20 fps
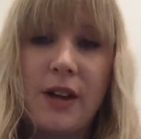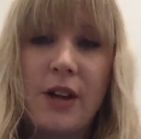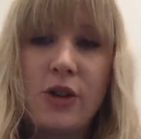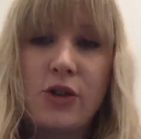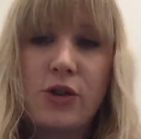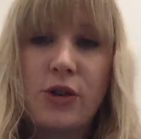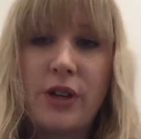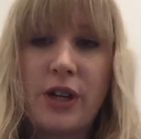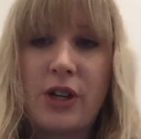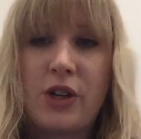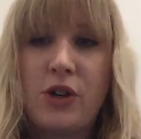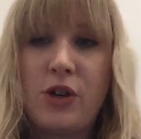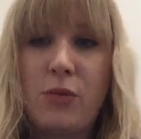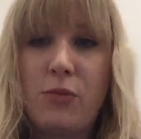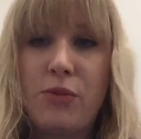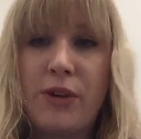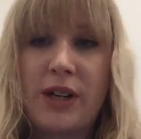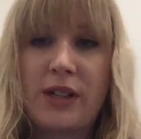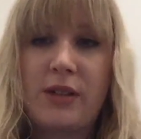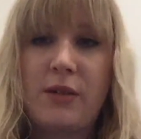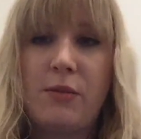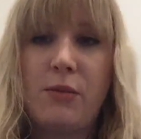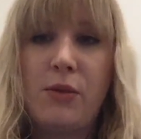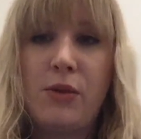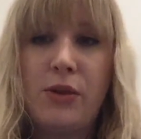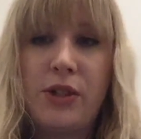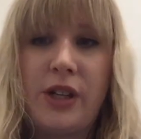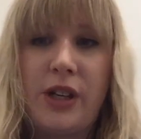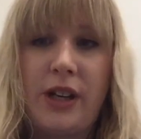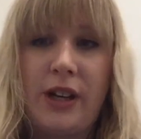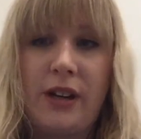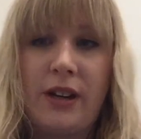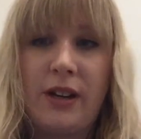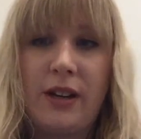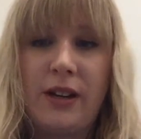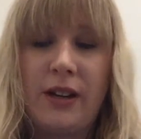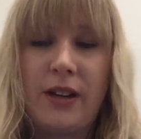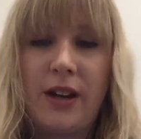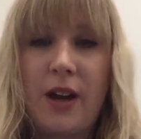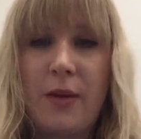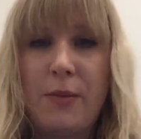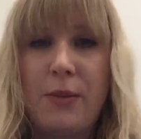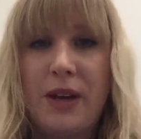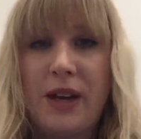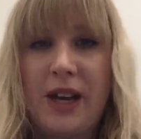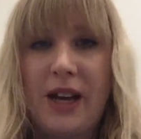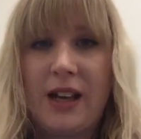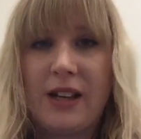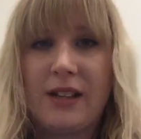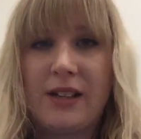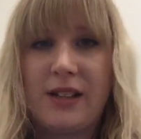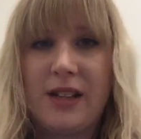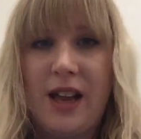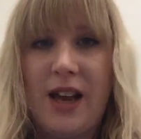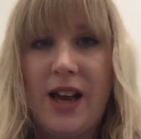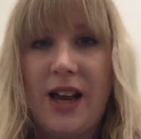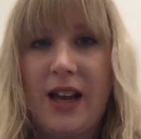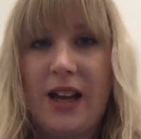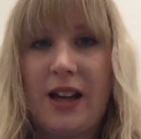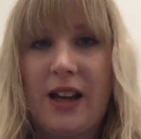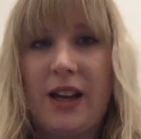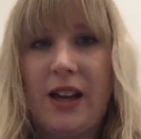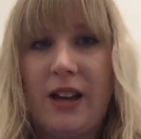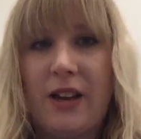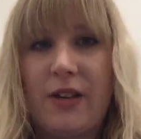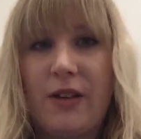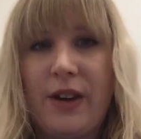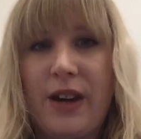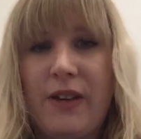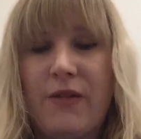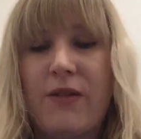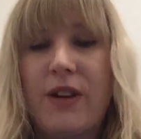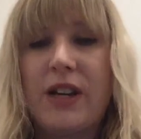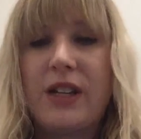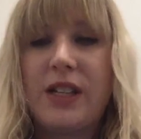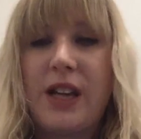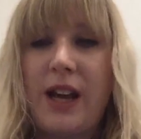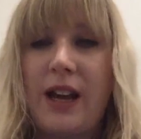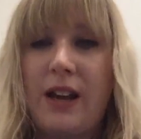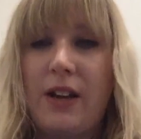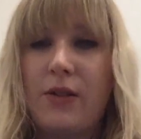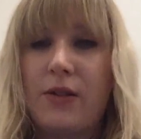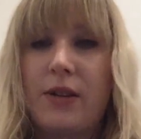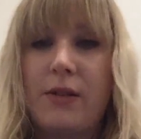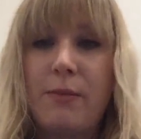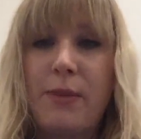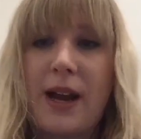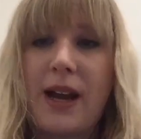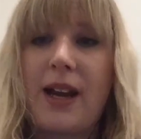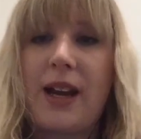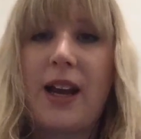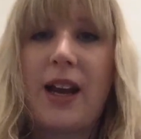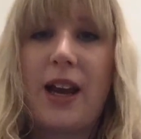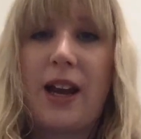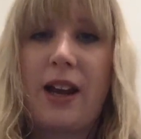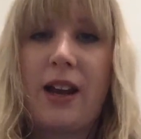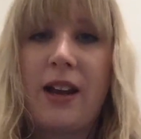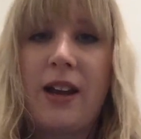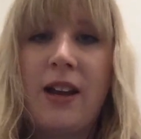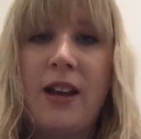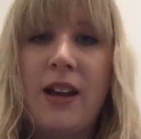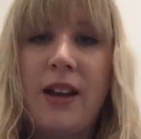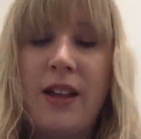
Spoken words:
traditional bricks and mortar companies like in retail or in banking